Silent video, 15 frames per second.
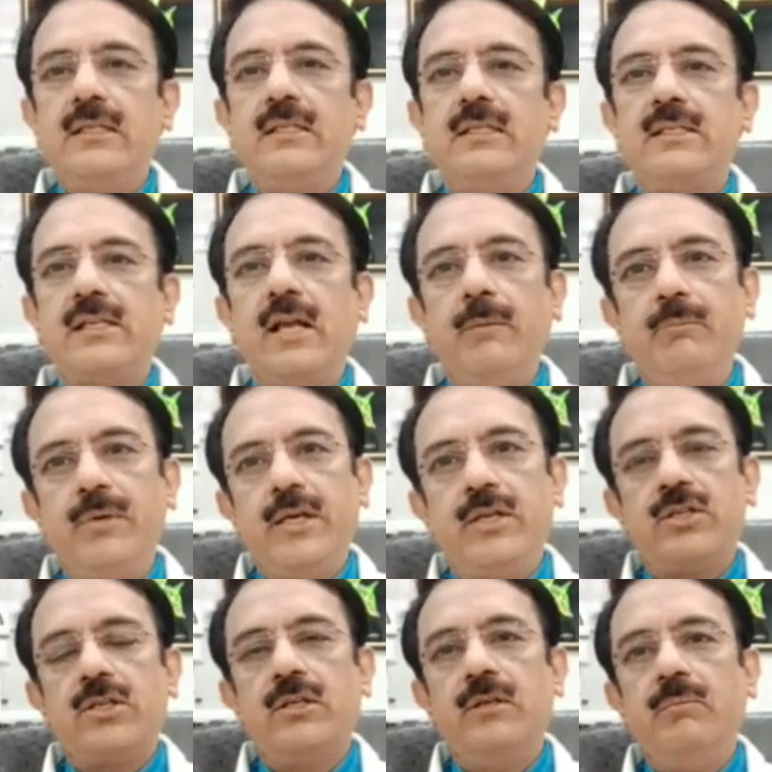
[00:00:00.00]
sculpt
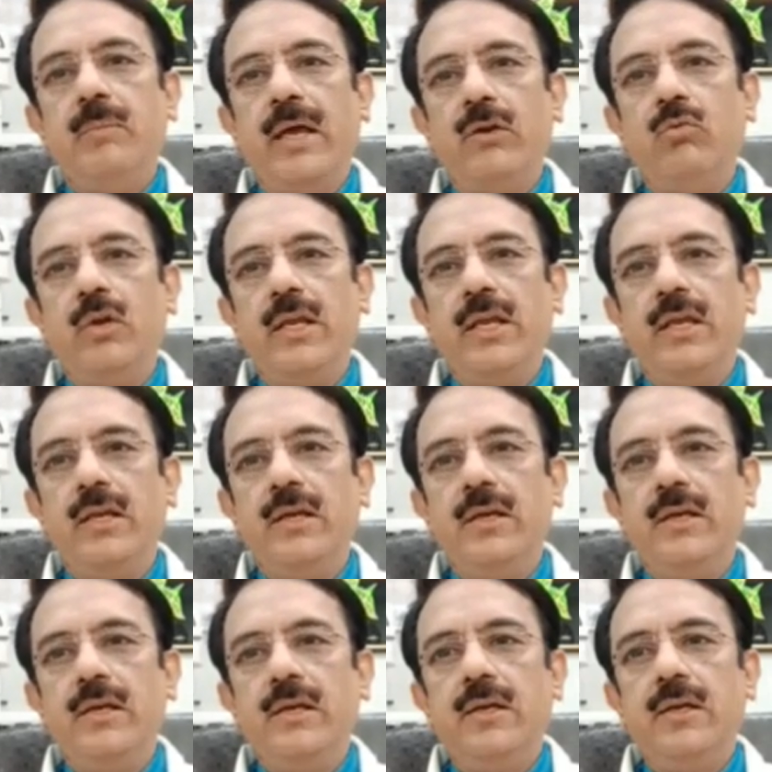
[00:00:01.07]
it manually
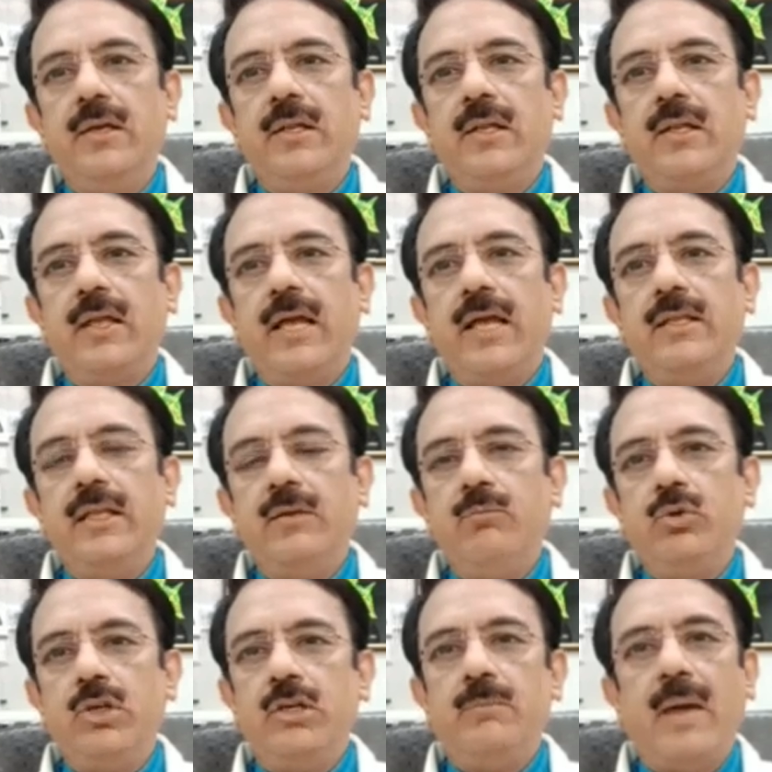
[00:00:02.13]
and then
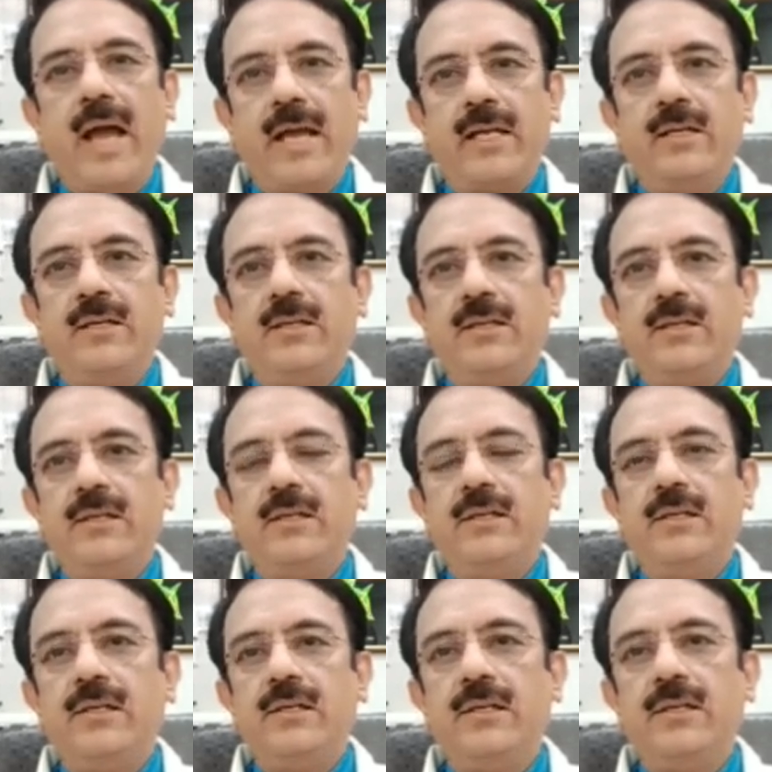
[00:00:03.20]
put it back
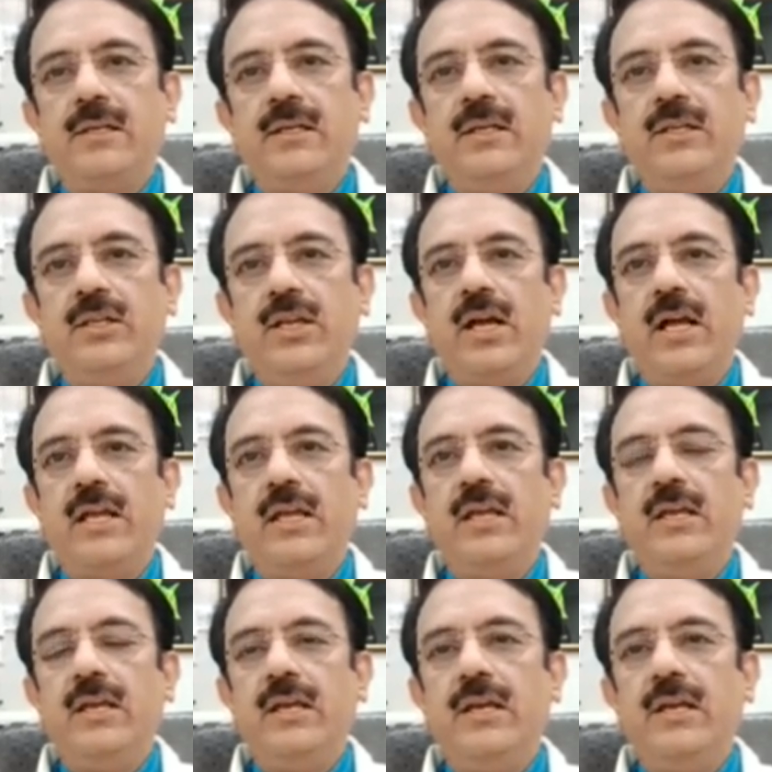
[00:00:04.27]
in the eye,
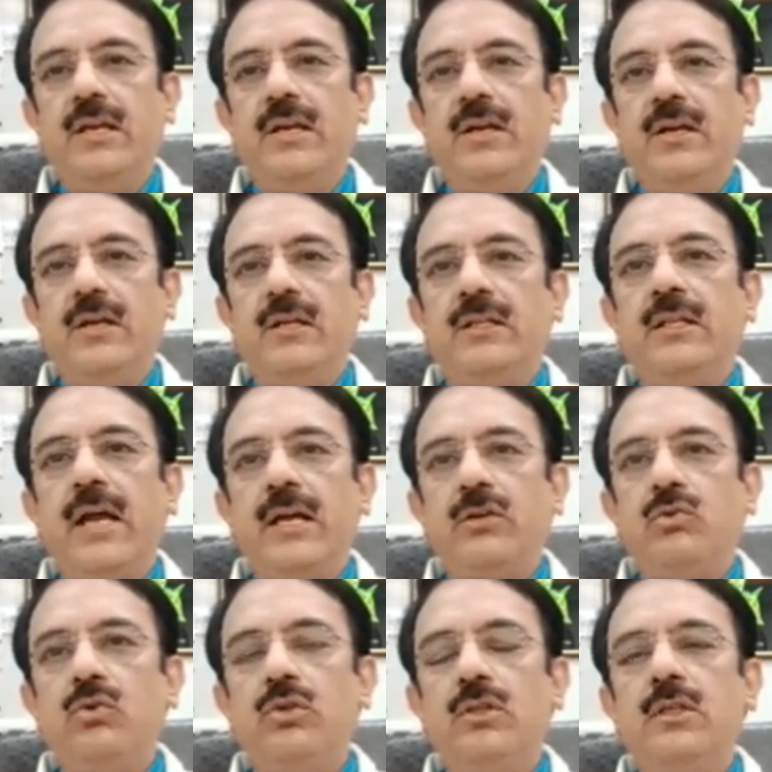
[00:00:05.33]
that
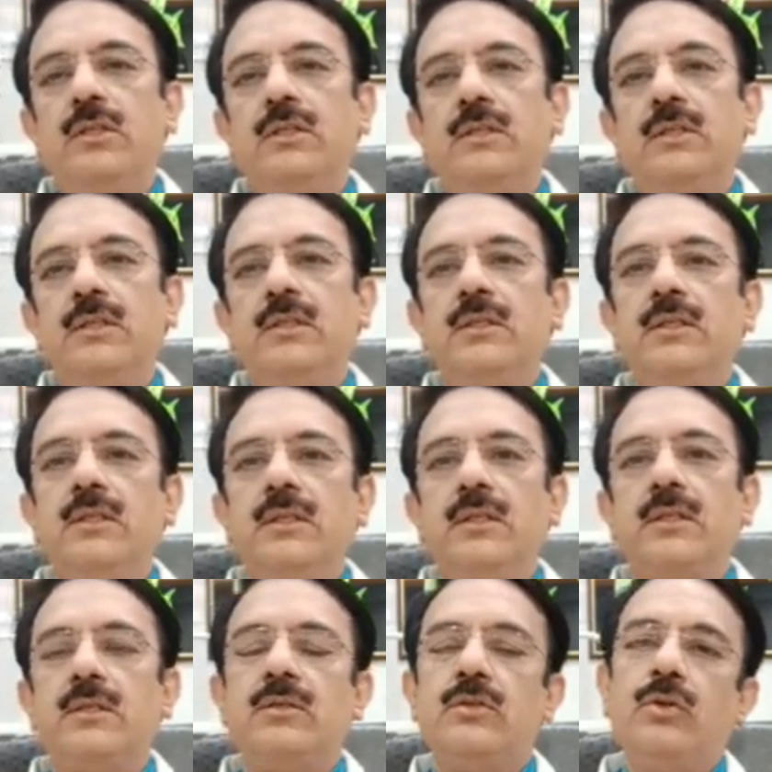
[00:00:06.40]
could
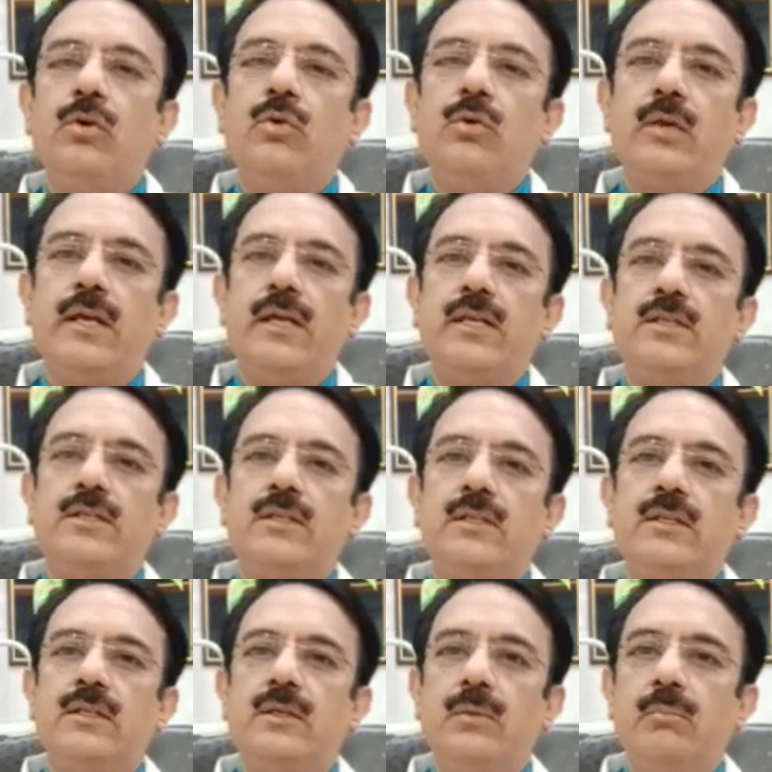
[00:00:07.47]
you know, correct
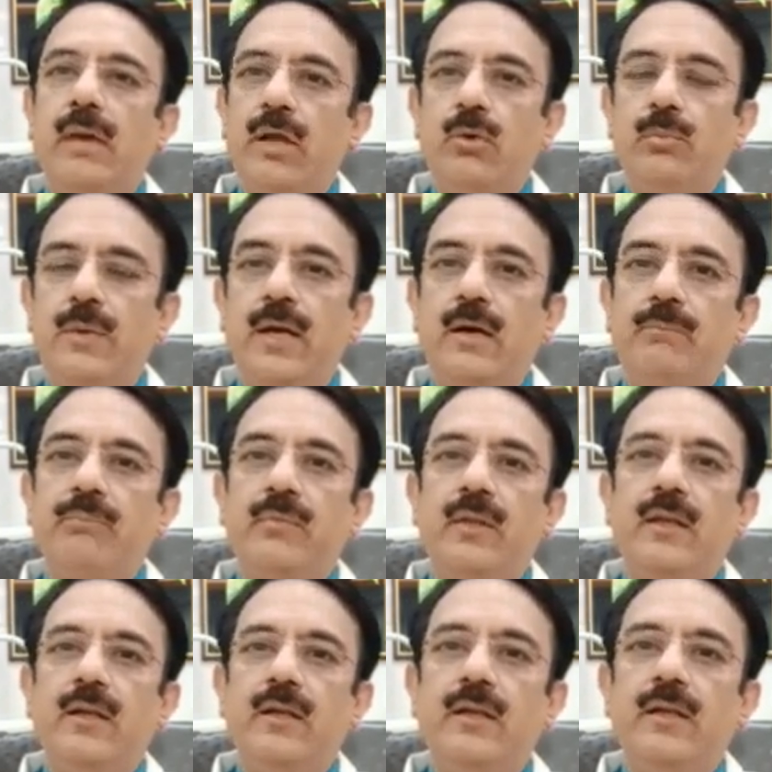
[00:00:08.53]
myopia
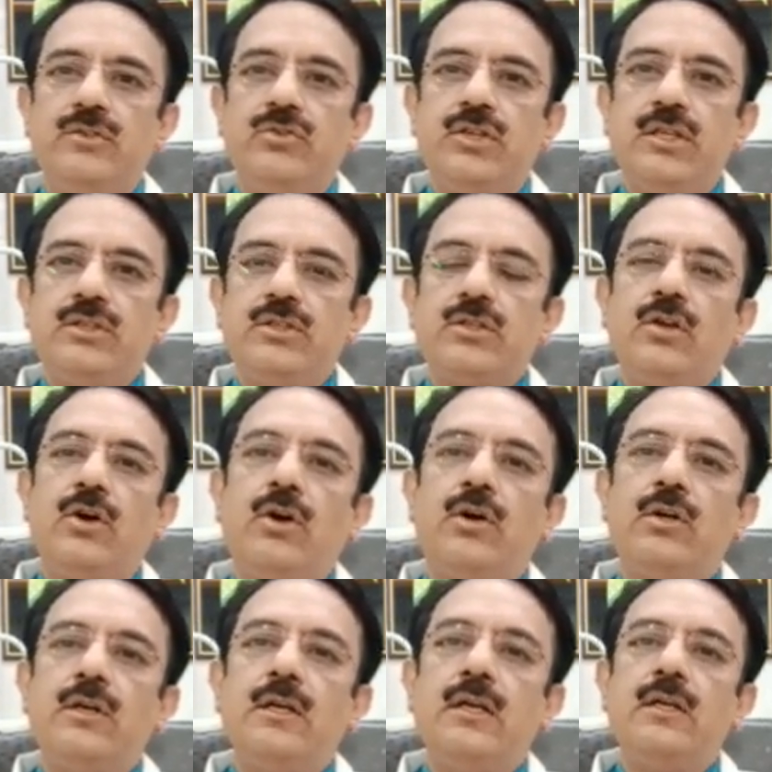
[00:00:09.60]
injuries
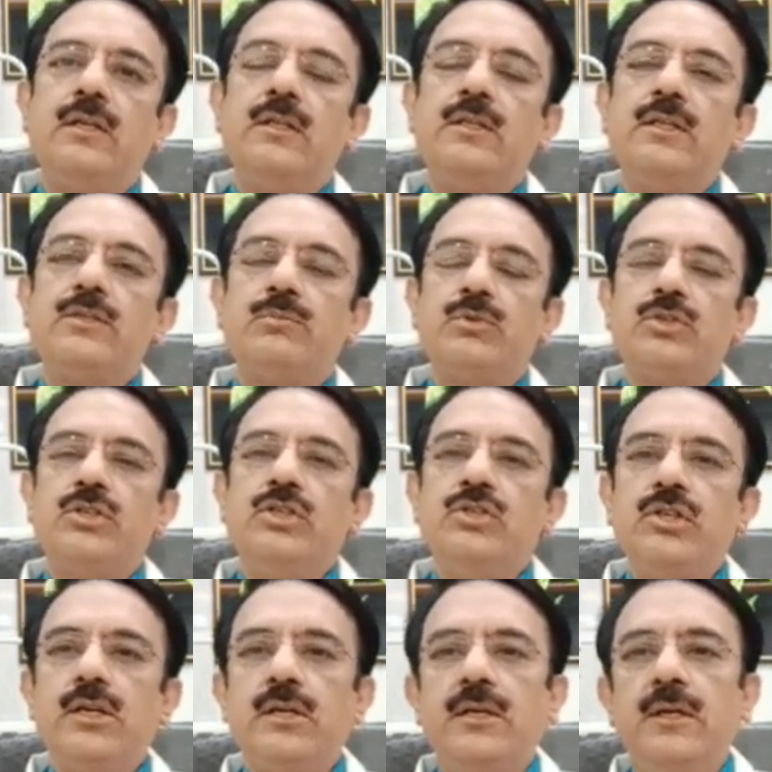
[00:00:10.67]
on this
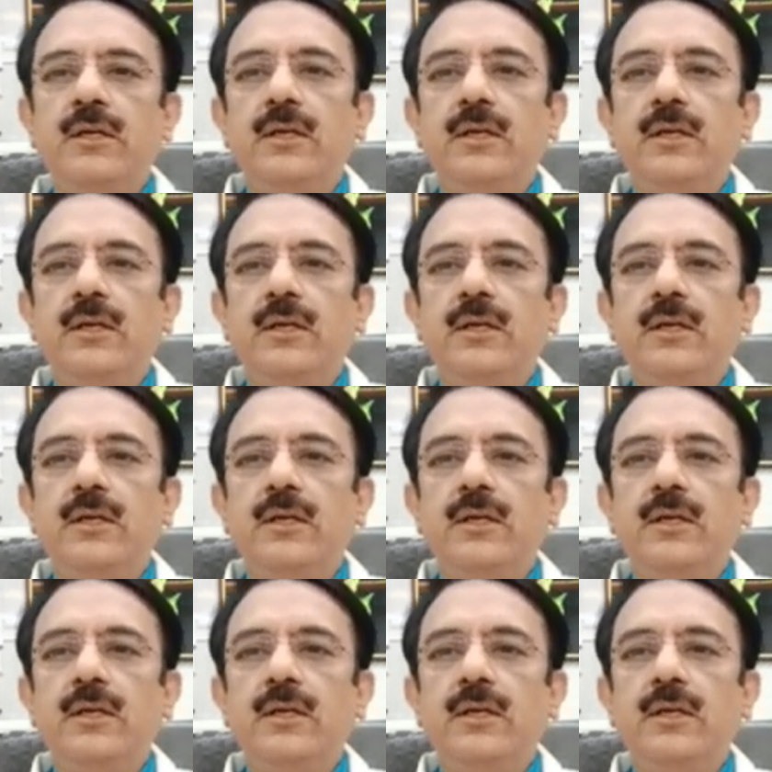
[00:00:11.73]
procedure.